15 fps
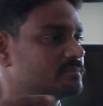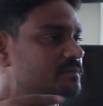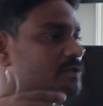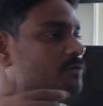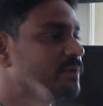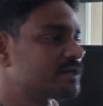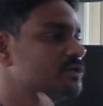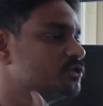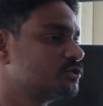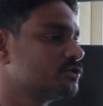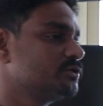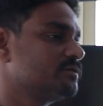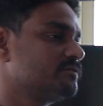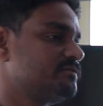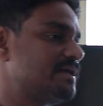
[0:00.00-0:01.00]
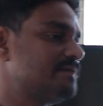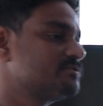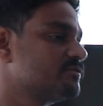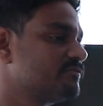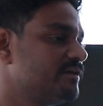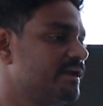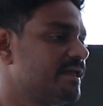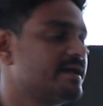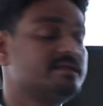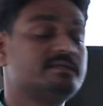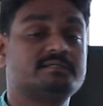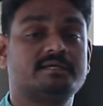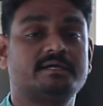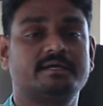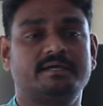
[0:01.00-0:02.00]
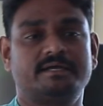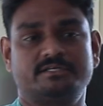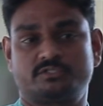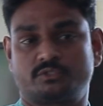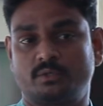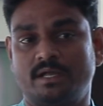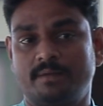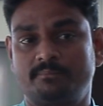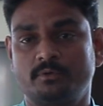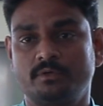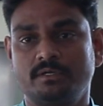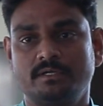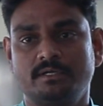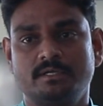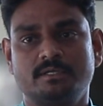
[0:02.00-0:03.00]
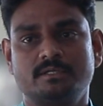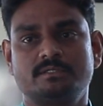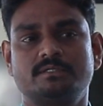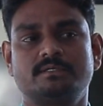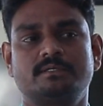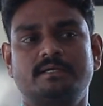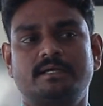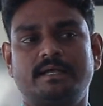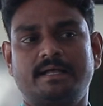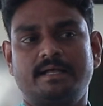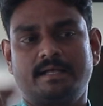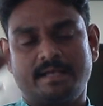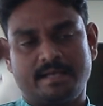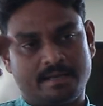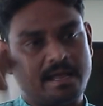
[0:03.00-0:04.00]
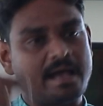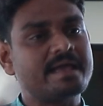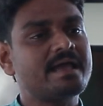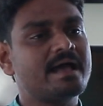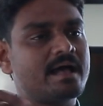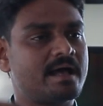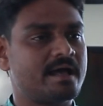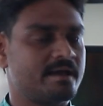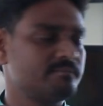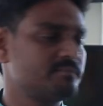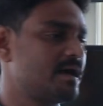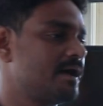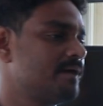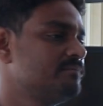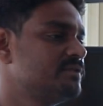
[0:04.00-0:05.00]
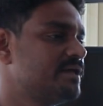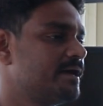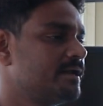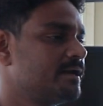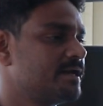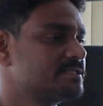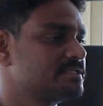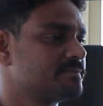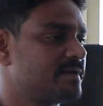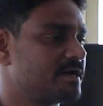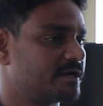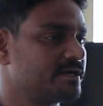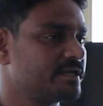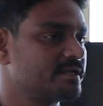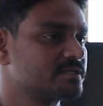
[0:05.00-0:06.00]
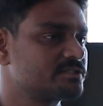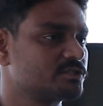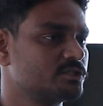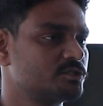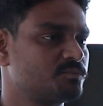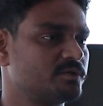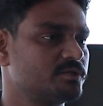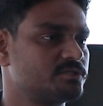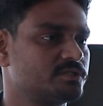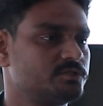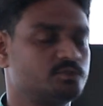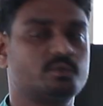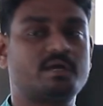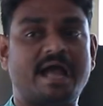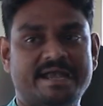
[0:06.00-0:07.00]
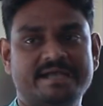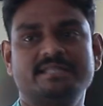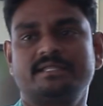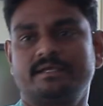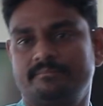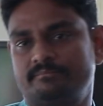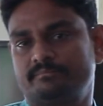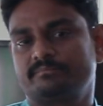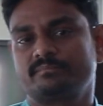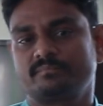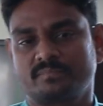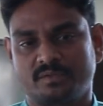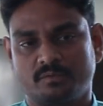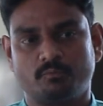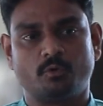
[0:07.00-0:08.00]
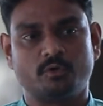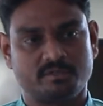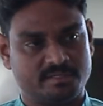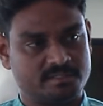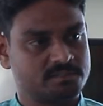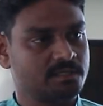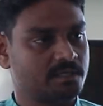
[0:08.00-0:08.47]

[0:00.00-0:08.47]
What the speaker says: new edition of Times of India at Solapur. And I'm there as a marketing research person to guide them what is